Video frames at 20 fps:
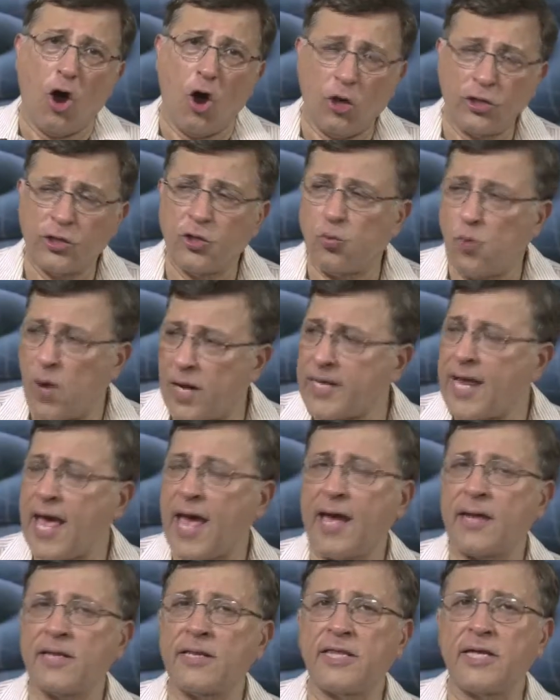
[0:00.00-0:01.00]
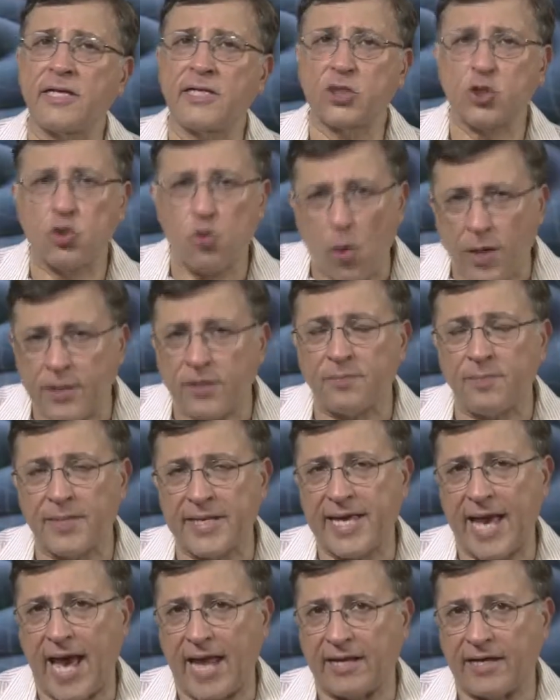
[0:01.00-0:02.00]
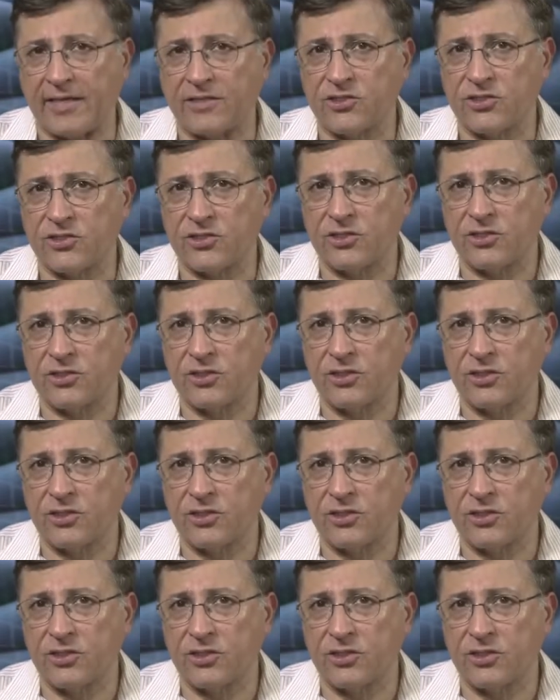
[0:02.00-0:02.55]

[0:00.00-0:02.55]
On the one hand, there is quantum mechanics.